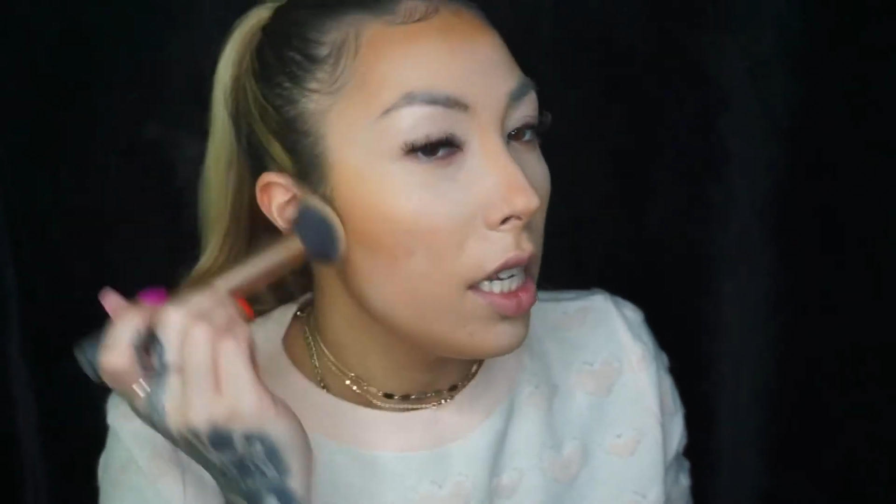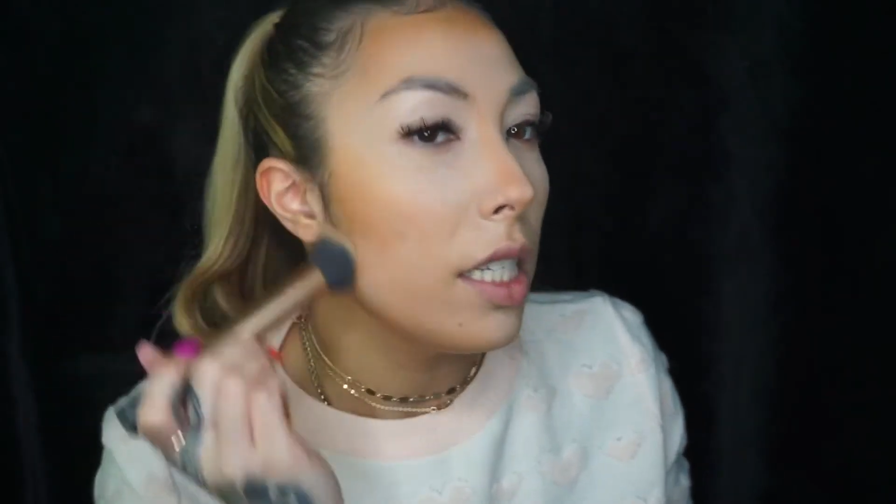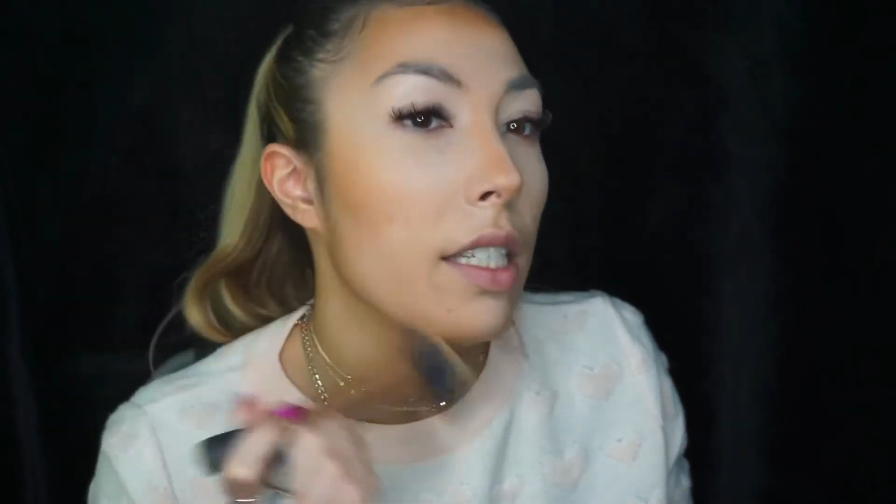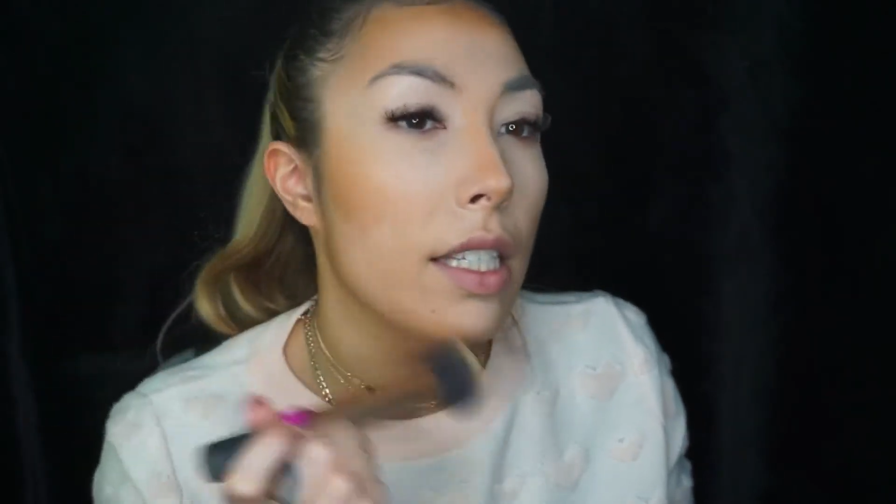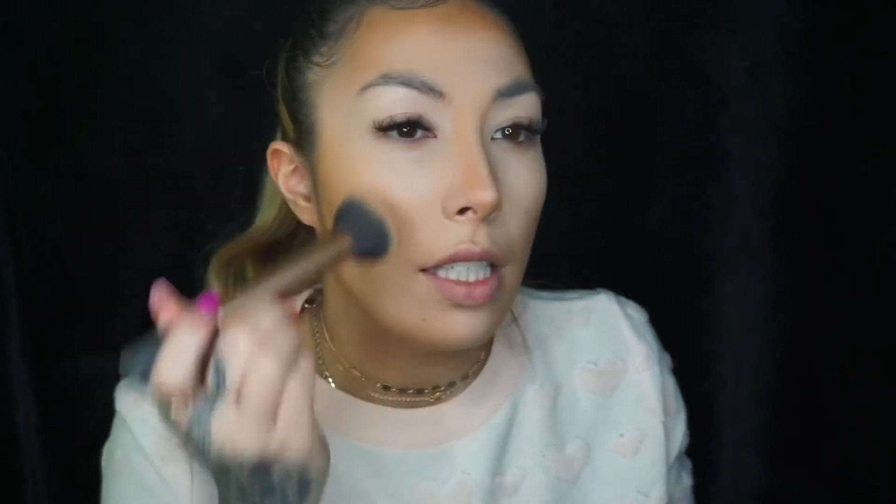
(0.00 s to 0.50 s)

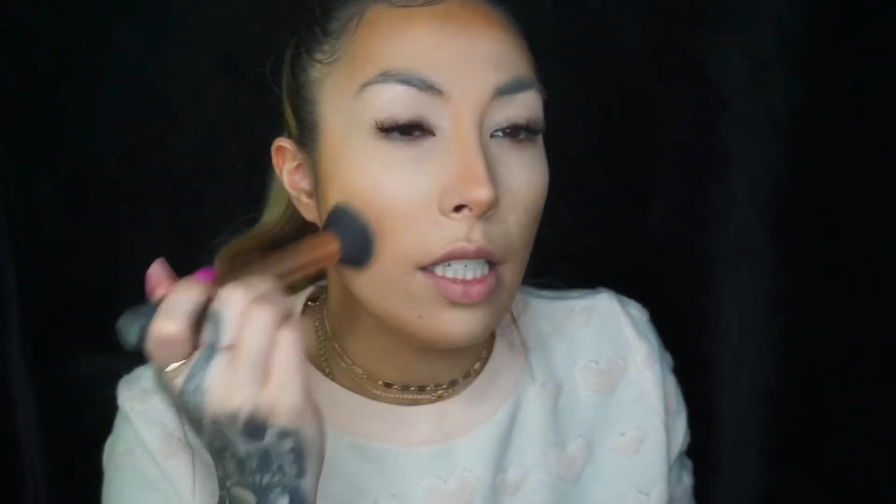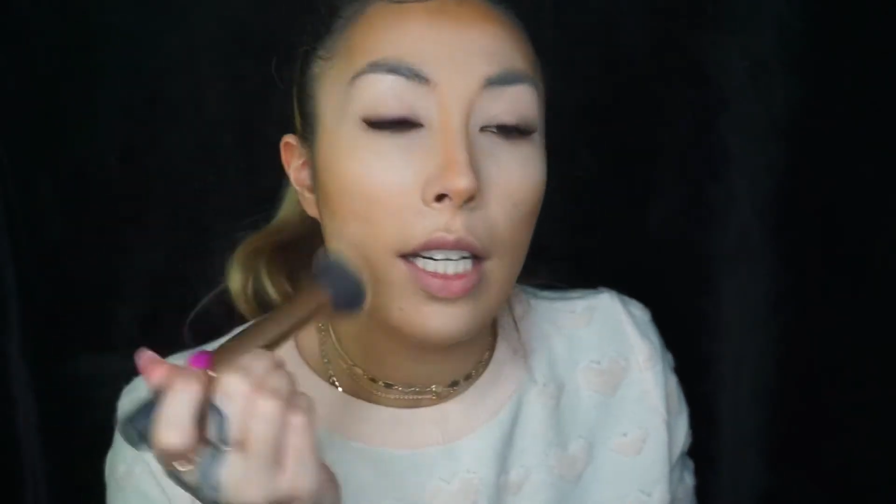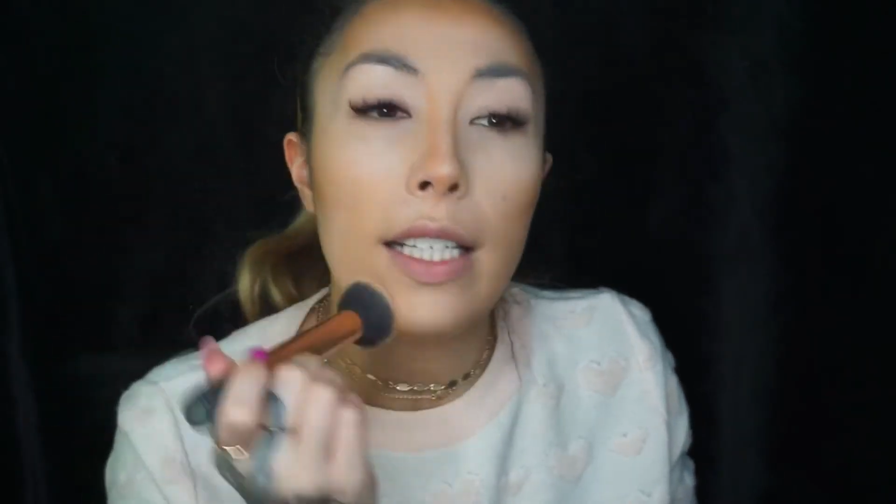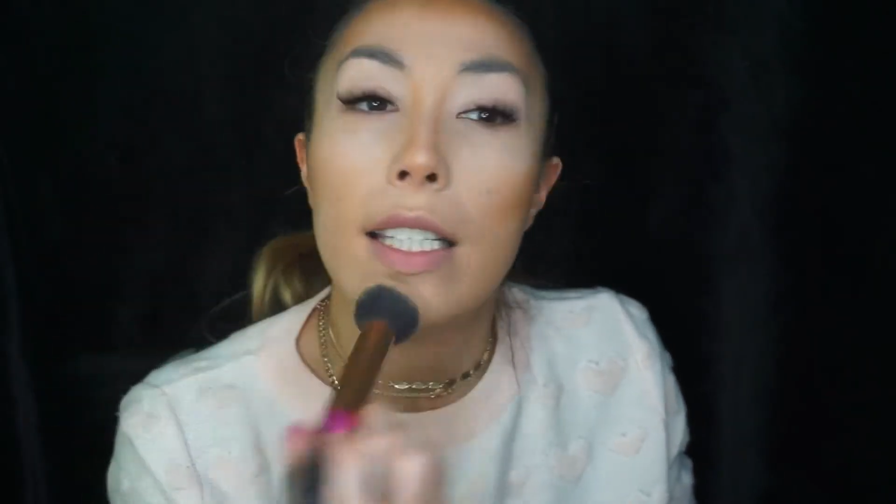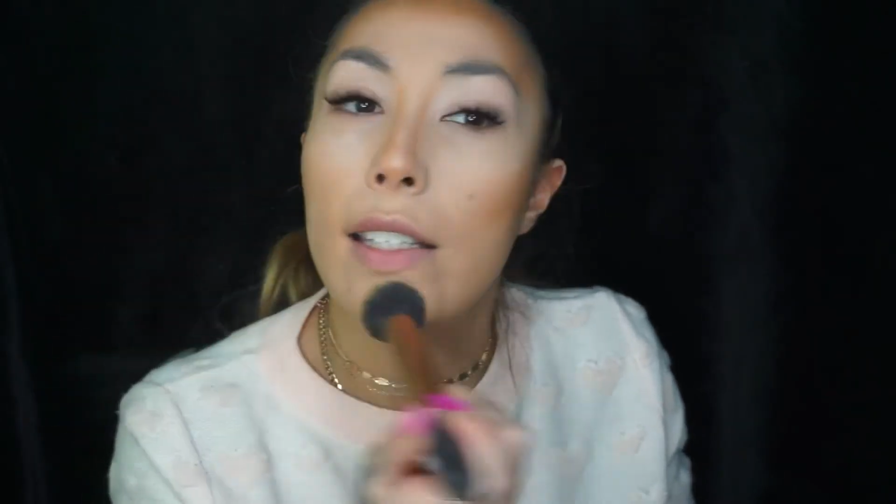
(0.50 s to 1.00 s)
at
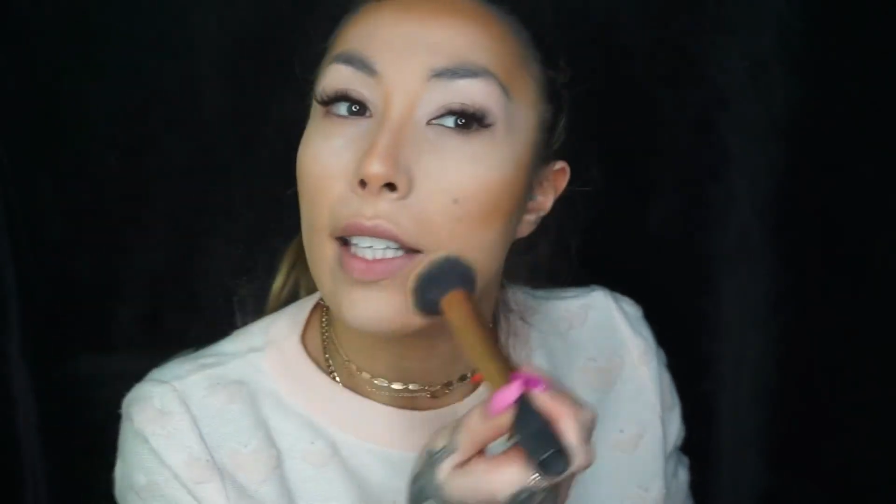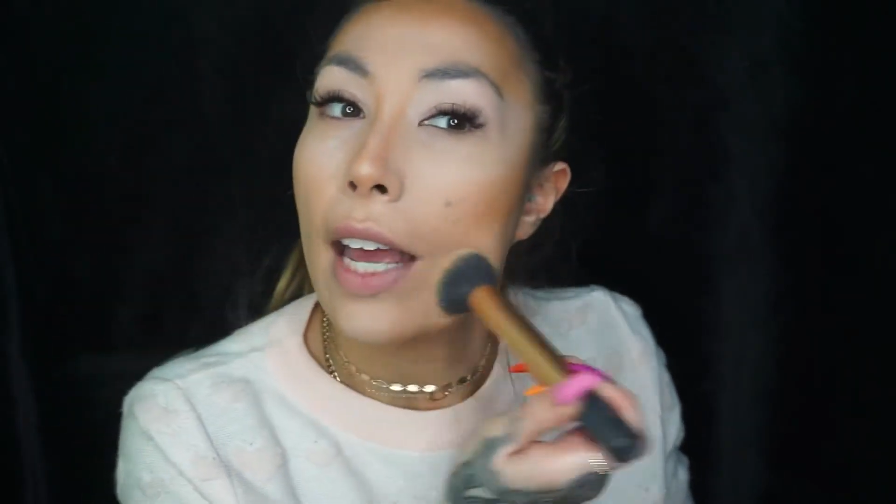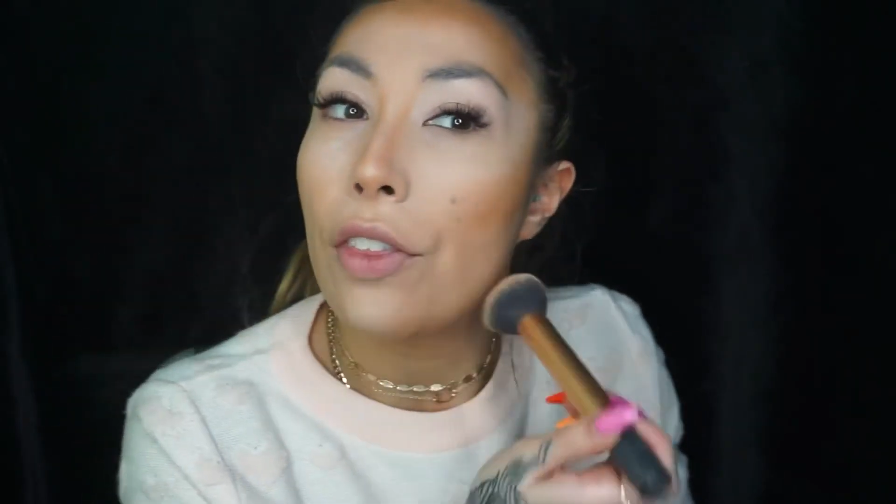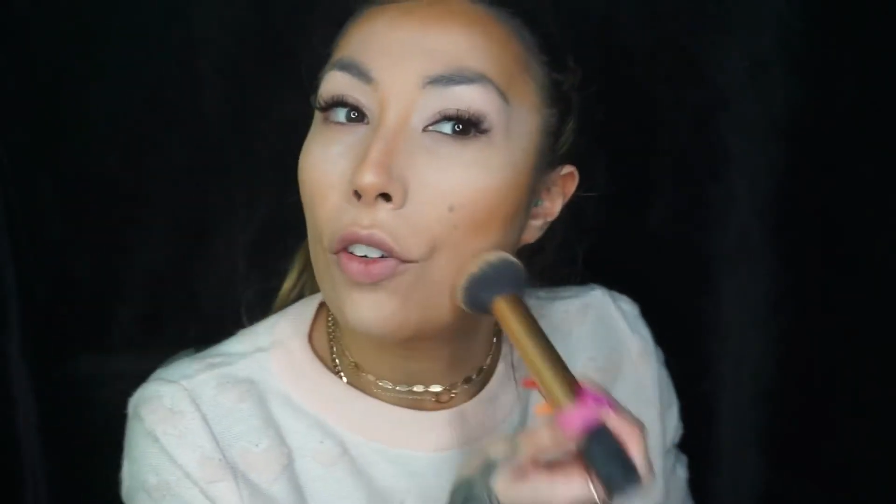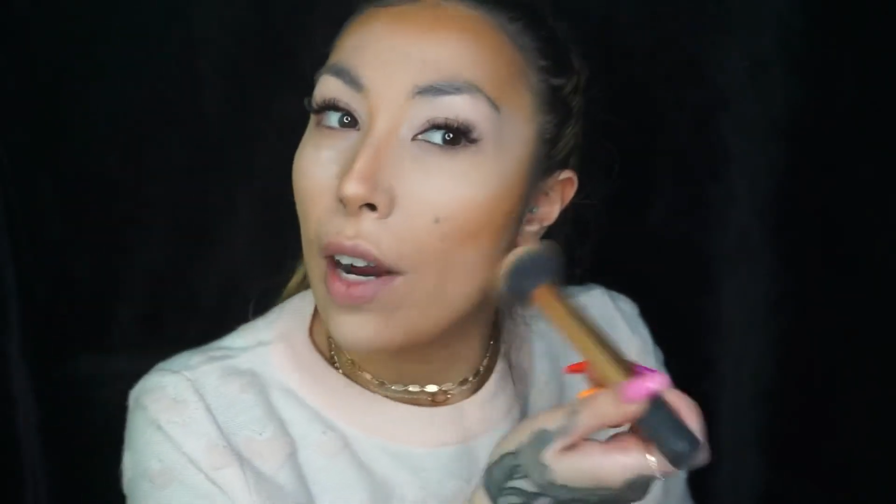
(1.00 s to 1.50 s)
least set the